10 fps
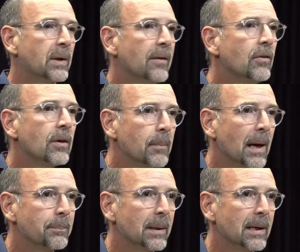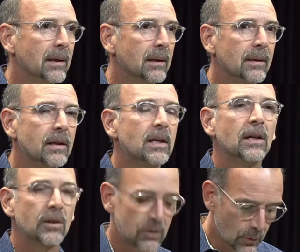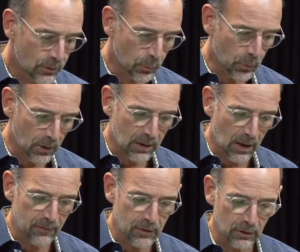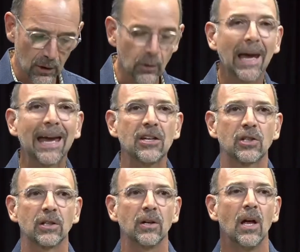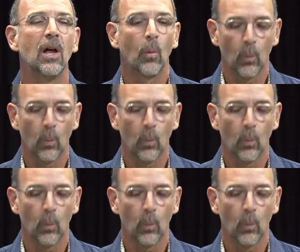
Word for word: Whatever it might be, do the work of your location